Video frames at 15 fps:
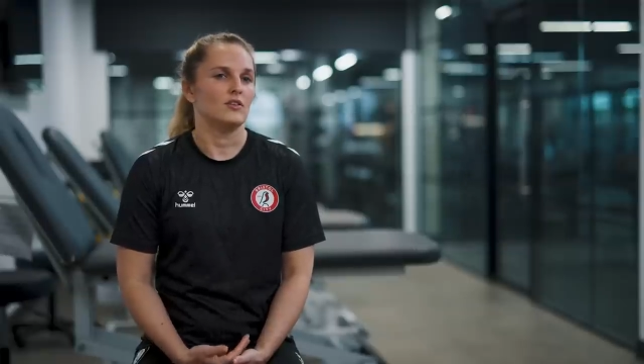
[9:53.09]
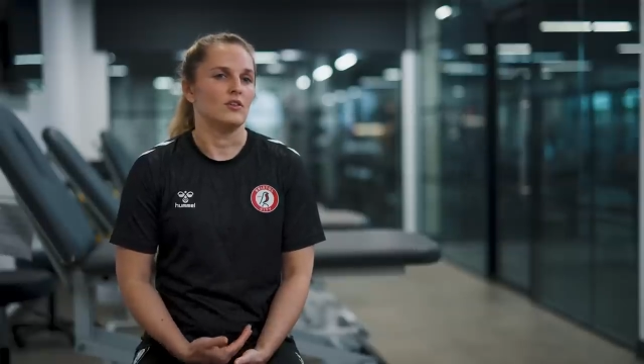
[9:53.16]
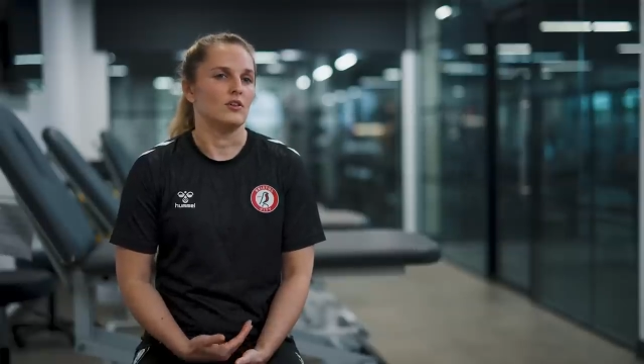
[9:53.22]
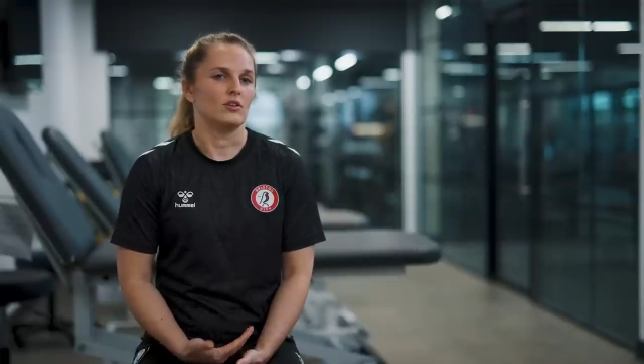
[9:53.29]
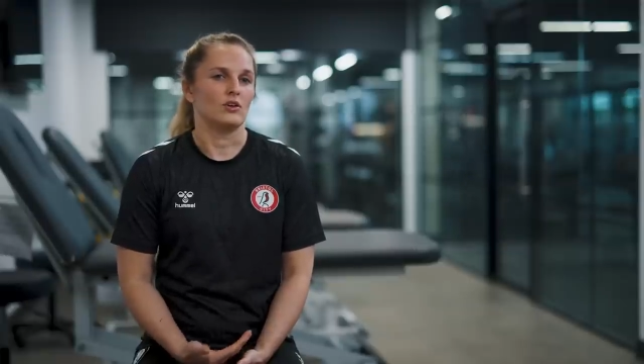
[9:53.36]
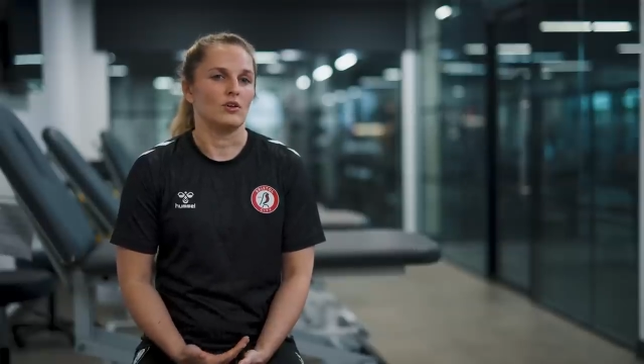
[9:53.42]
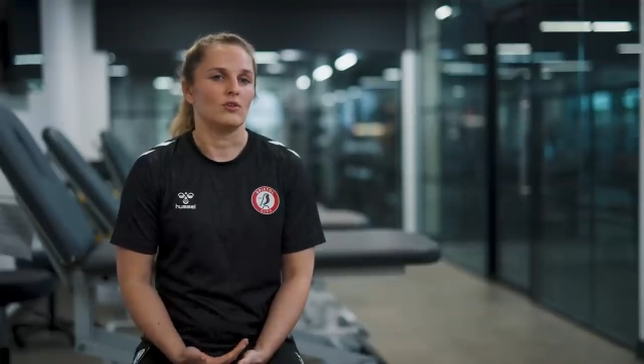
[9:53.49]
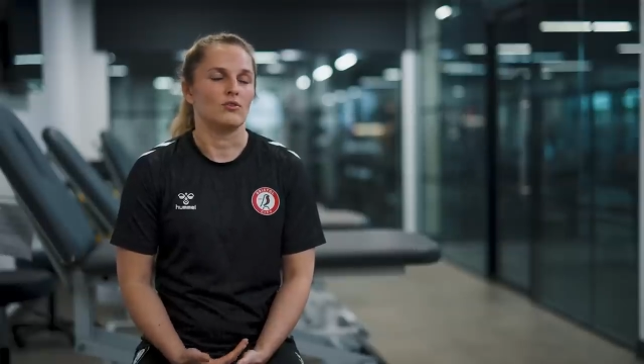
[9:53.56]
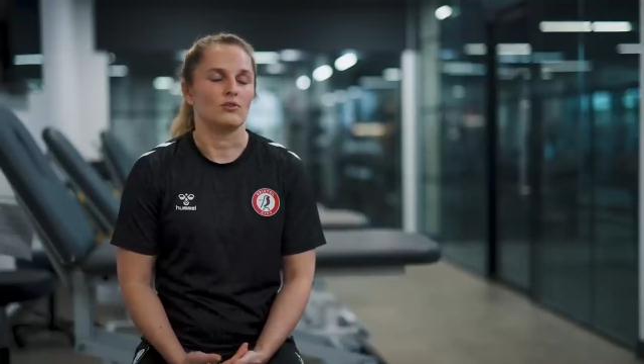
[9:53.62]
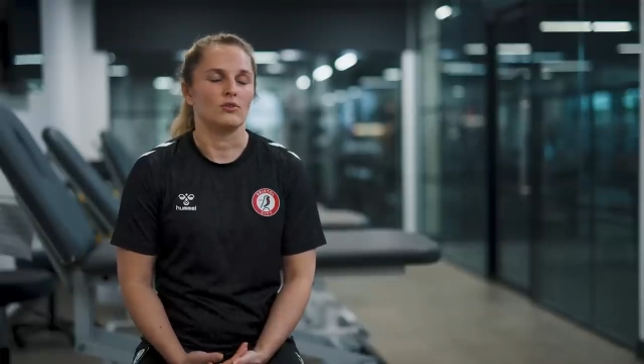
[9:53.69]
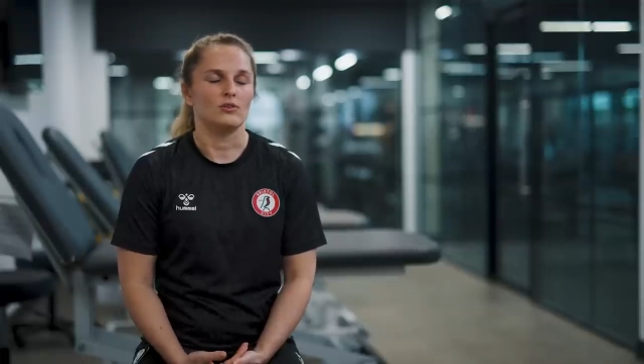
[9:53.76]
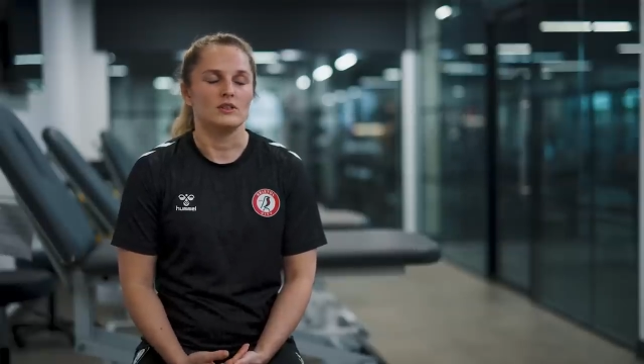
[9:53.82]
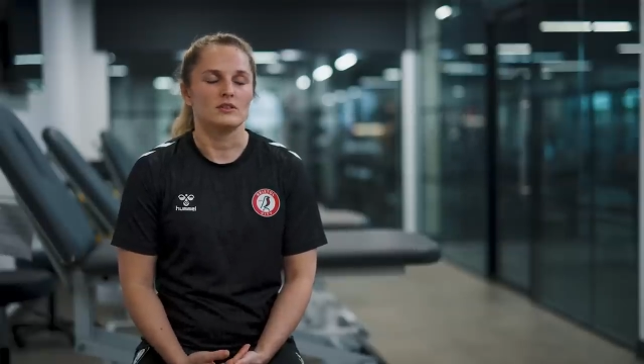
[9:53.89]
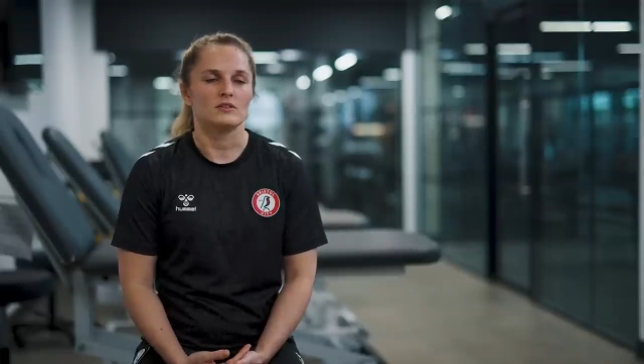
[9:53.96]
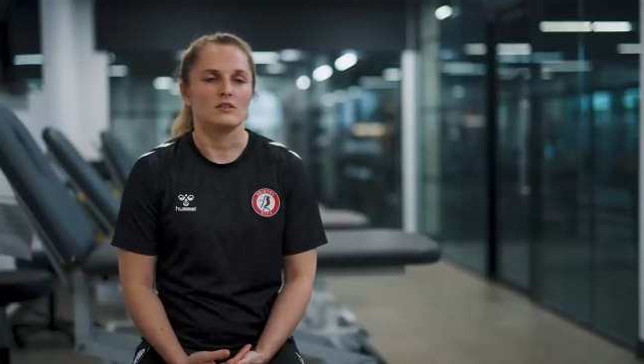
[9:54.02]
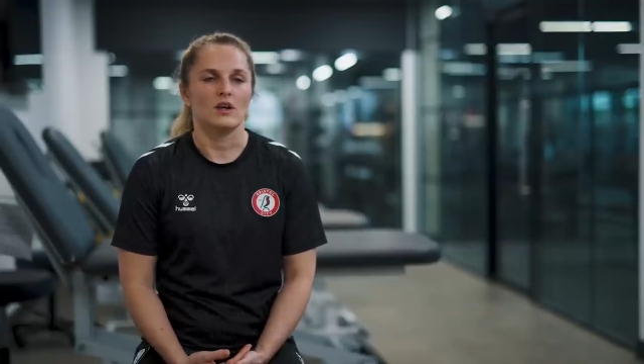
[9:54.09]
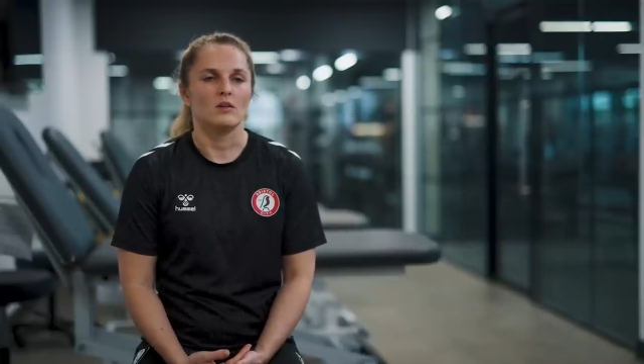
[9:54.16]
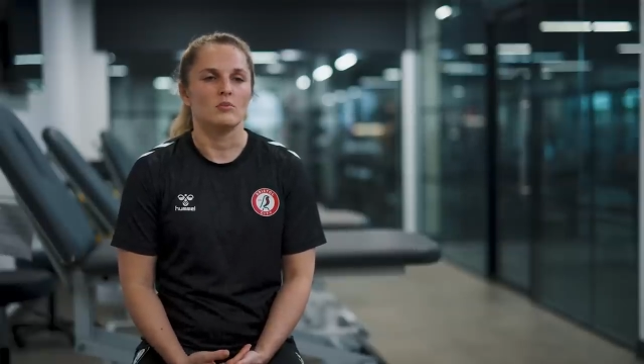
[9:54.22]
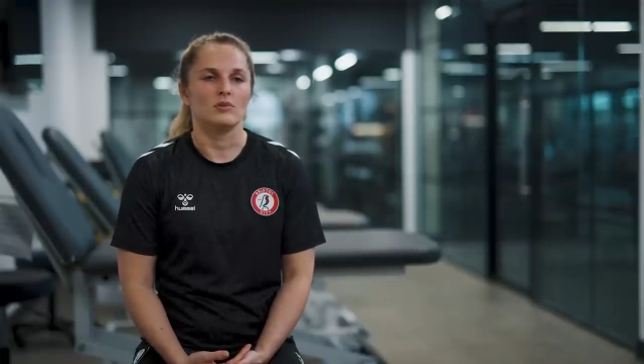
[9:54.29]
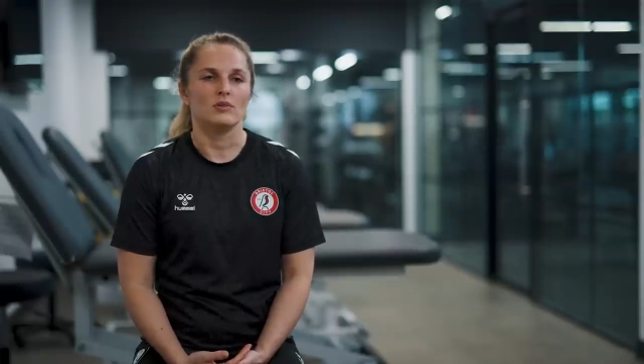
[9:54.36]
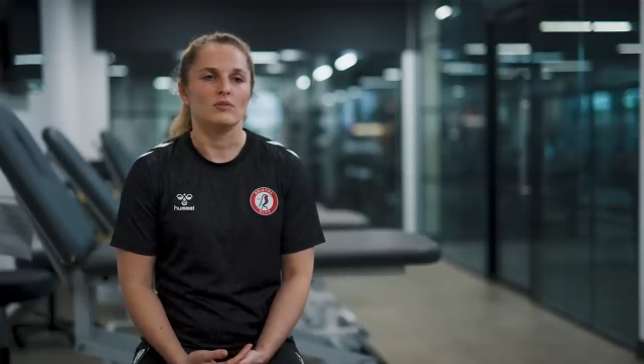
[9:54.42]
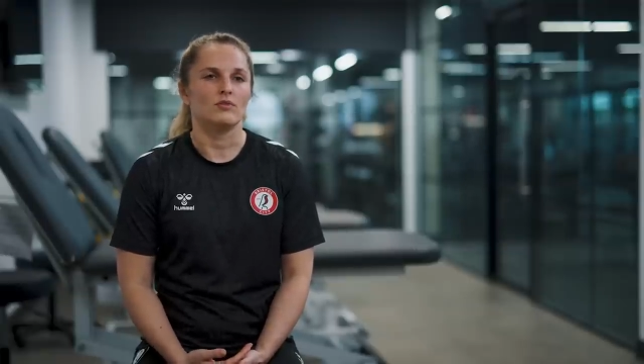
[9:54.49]
that go through this
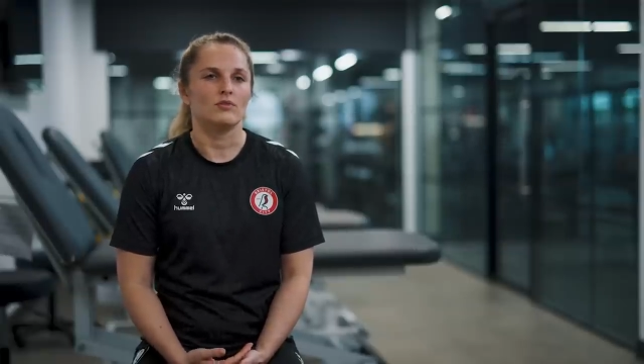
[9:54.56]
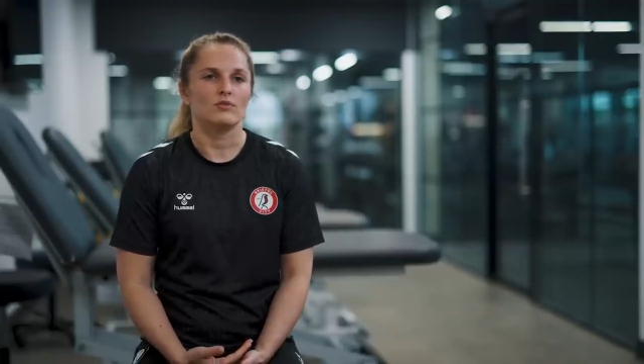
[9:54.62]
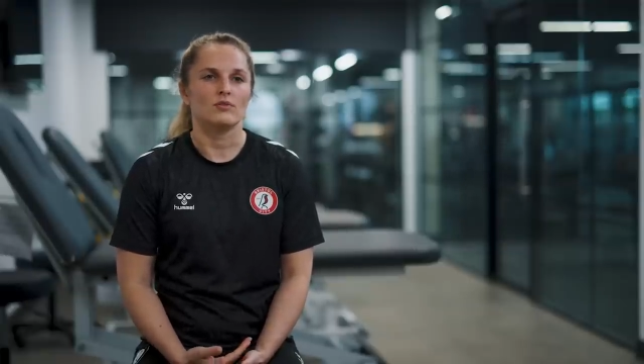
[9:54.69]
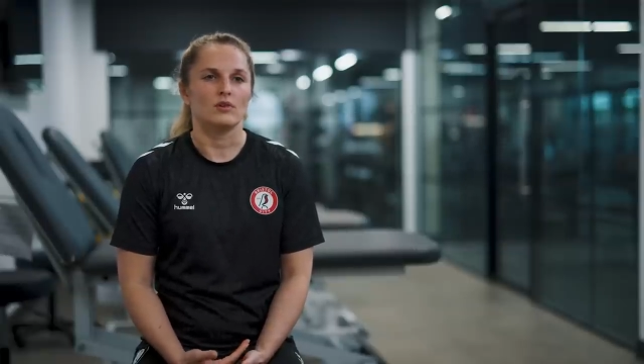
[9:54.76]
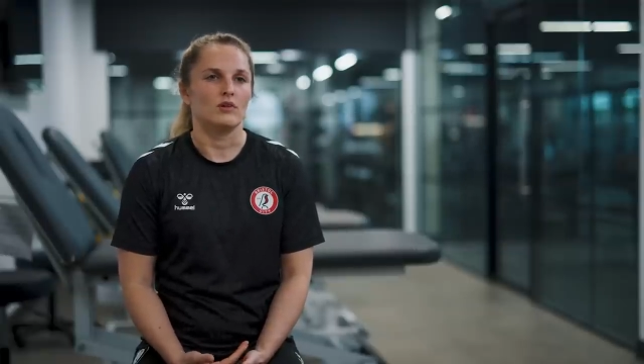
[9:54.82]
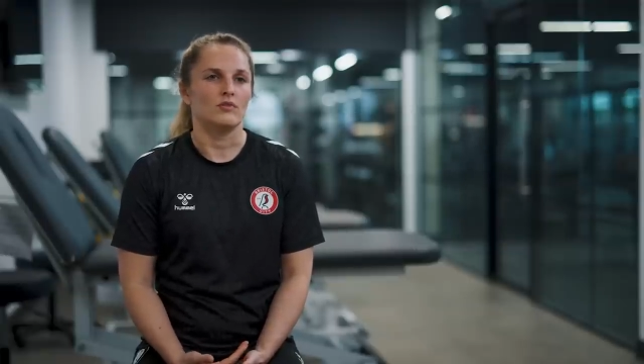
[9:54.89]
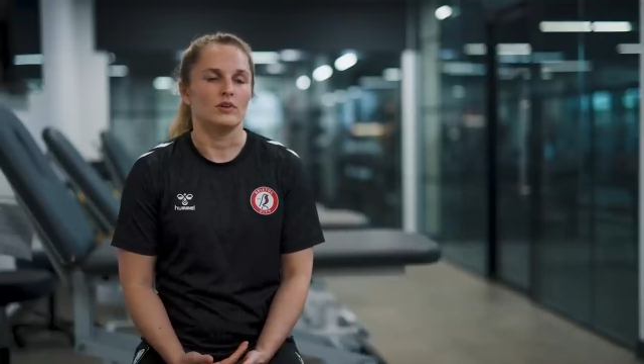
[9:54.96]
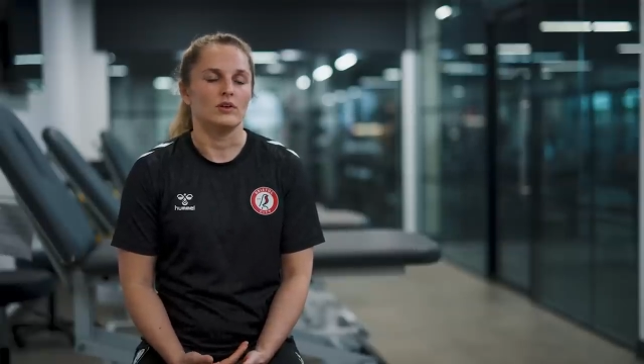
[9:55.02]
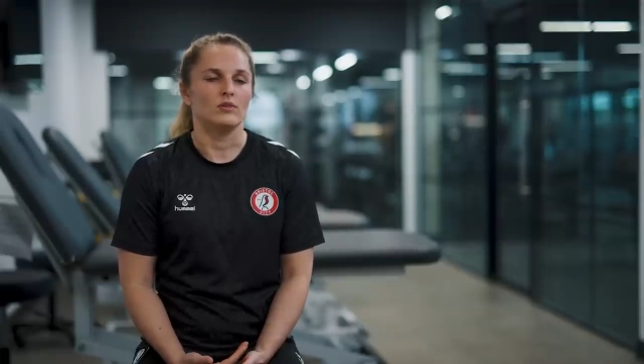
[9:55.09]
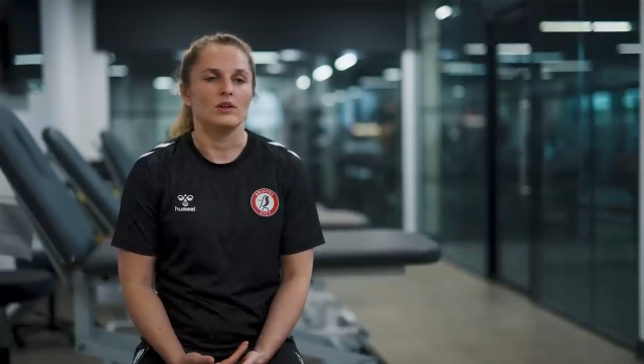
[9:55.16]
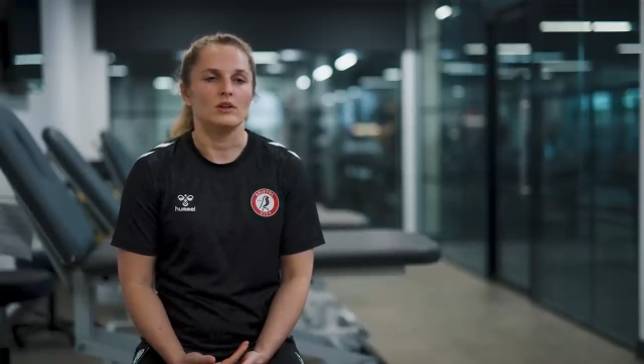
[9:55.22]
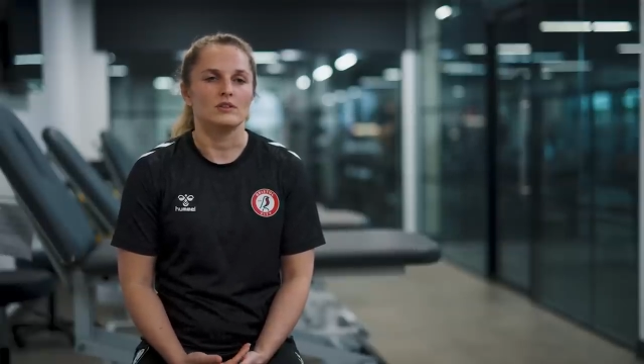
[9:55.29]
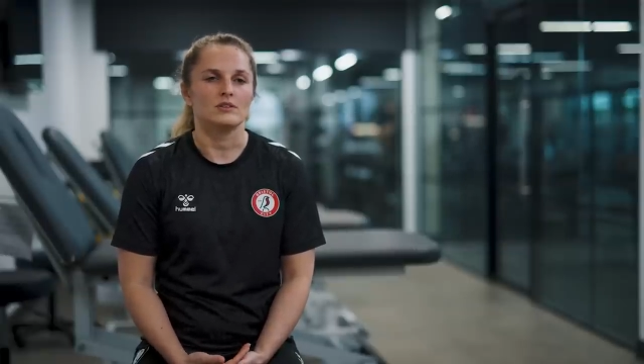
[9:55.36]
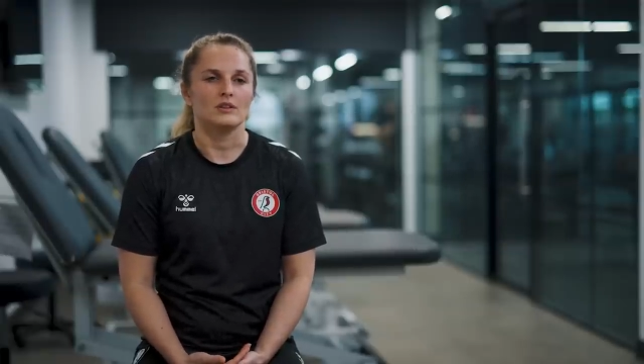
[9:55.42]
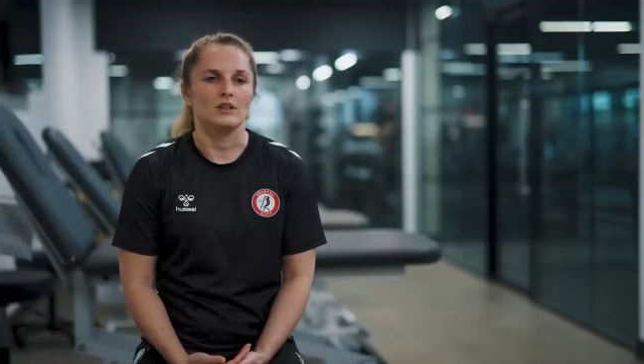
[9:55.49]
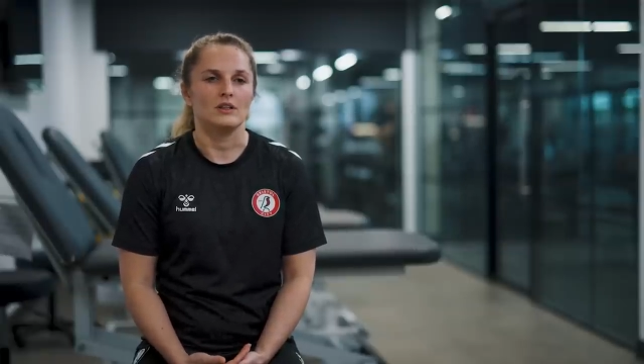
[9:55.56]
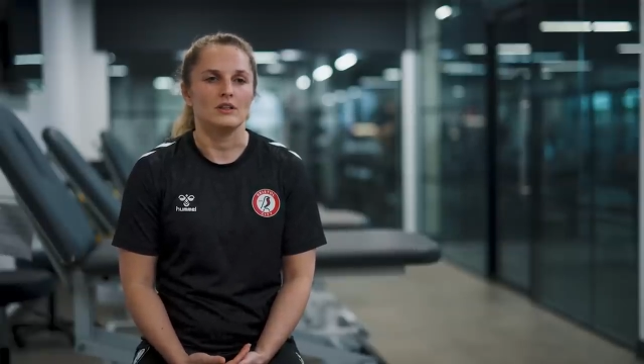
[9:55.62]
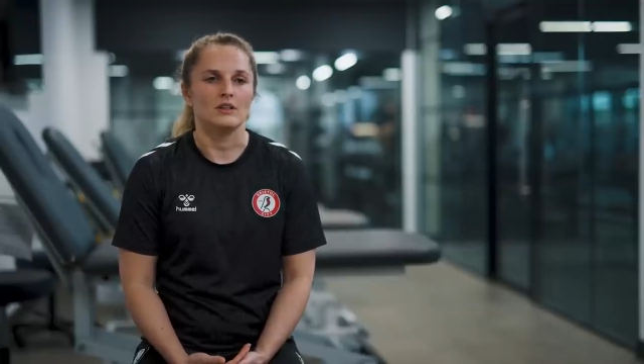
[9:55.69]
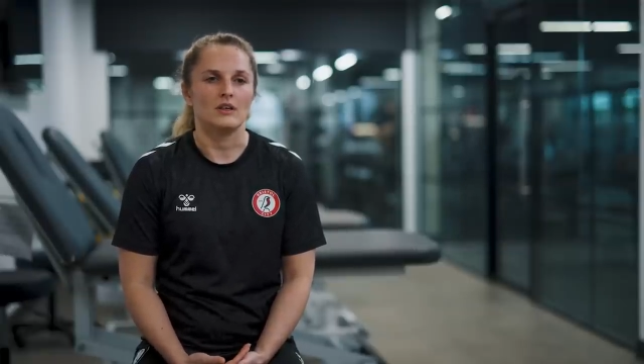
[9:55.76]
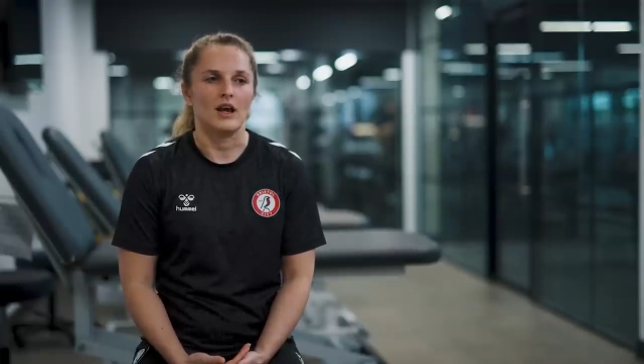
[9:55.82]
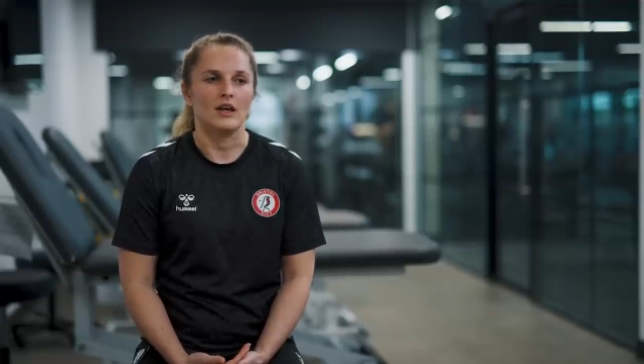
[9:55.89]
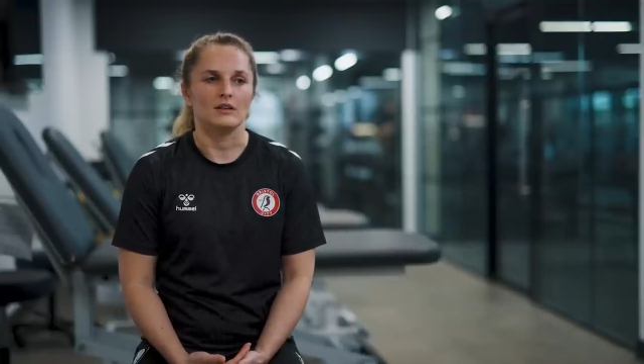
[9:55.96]
type of illness
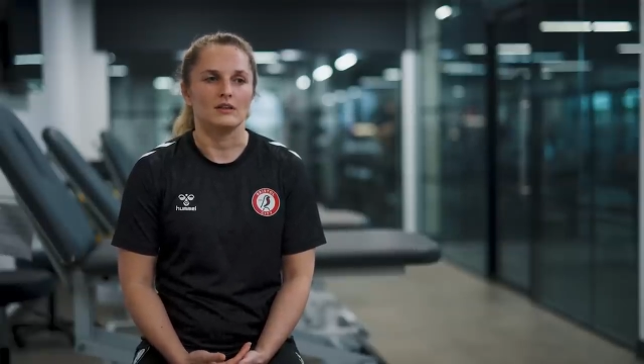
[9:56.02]
and